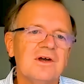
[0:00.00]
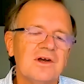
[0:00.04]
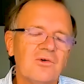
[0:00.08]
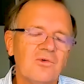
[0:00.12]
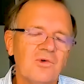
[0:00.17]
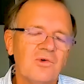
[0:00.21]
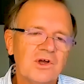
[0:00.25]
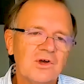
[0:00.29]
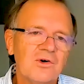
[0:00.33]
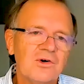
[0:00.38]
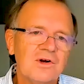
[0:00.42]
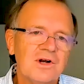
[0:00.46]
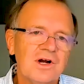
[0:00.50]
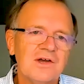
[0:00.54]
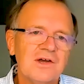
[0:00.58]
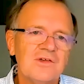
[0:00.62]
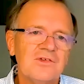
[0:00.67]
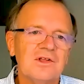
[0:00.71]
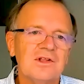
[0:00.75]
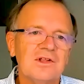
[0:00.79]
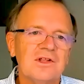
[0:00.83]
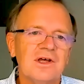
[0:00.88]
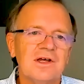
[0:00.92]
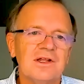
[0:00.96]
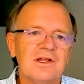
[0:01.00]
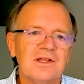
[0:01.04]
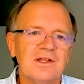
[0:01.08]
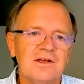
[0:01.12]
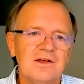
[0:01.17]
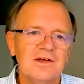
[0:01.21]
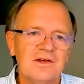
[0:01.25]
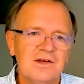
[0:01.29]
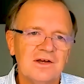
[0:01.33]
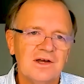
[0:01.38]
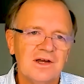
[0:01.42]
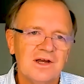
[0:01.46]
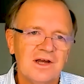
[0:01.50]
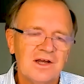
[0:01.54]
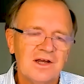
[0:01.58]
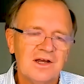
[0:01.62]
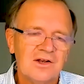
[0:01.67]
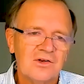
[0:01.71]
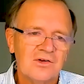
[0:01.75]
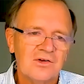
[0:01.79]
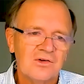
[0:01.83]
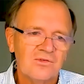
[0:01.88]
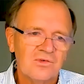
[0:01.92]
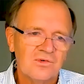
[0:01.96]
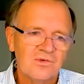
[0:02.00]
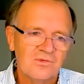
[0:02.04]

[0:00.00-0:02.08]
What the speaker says: recognizing that and